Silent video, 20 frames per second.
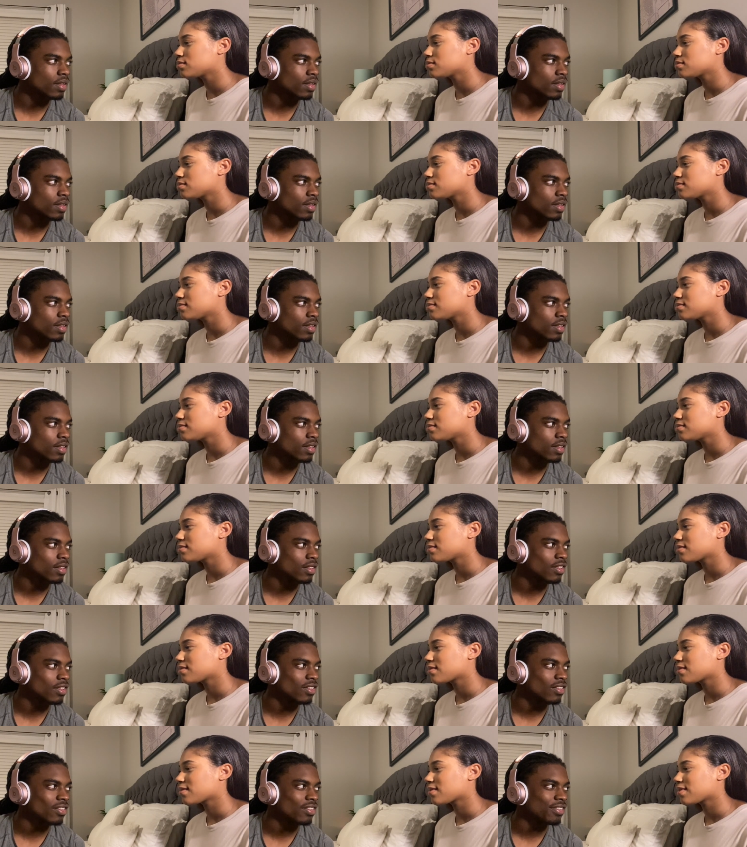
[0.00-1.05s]

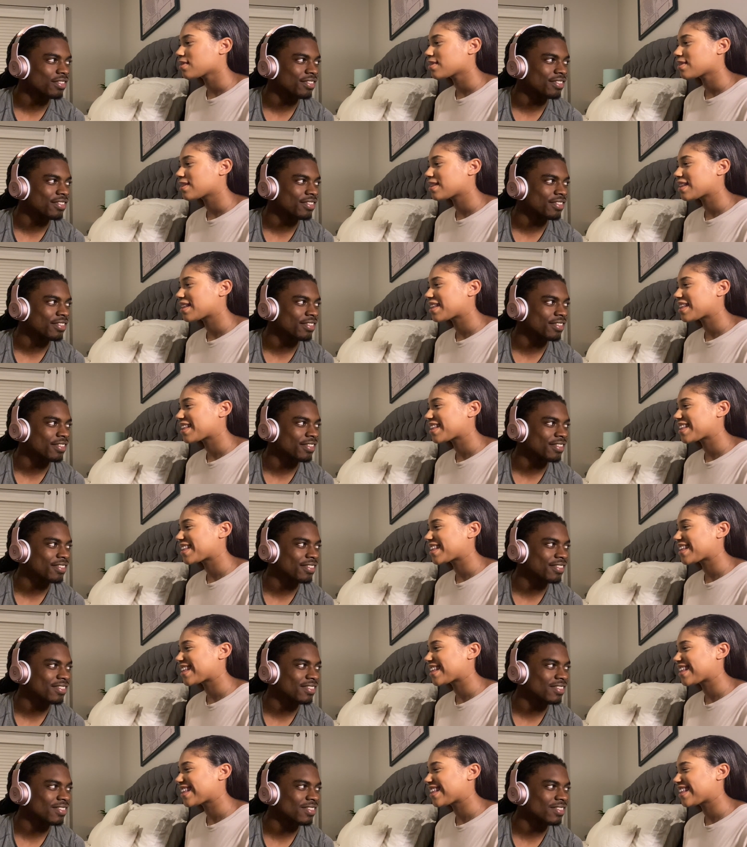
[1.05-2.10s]

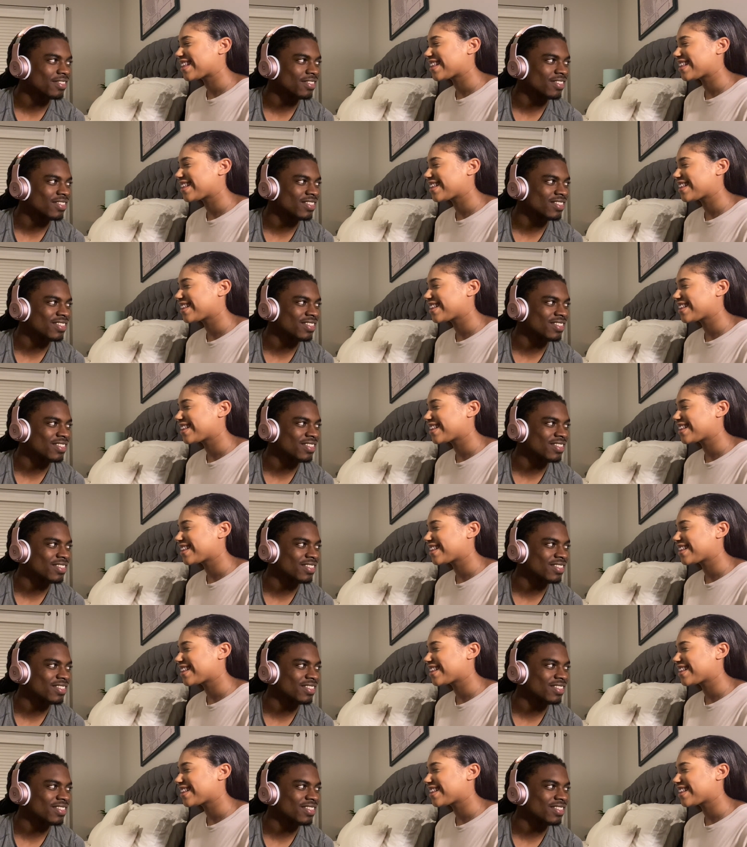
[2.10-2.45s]
(silence)